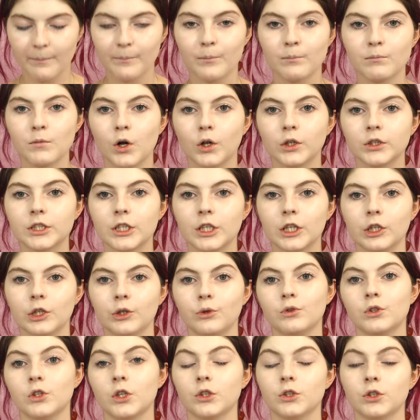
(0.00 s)

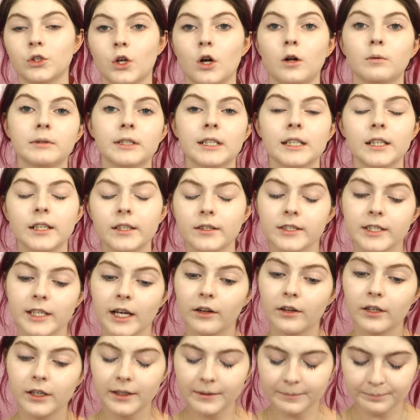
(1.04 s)
Multi-Use Sculpting
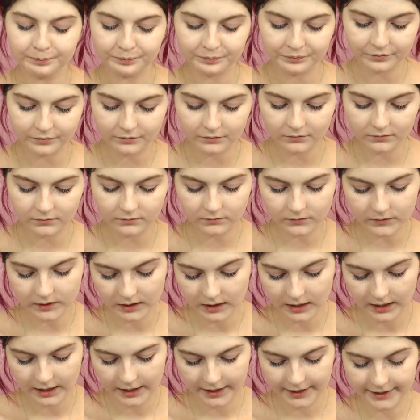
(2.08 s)
Concealer
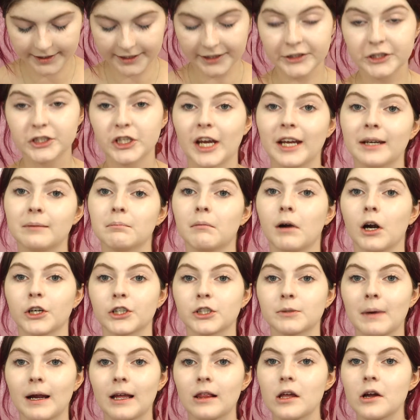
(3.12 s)
in shade
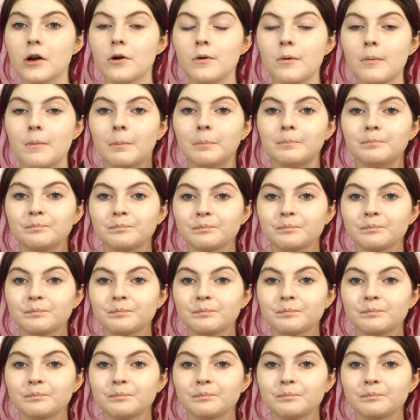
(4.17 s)
Marshmallow.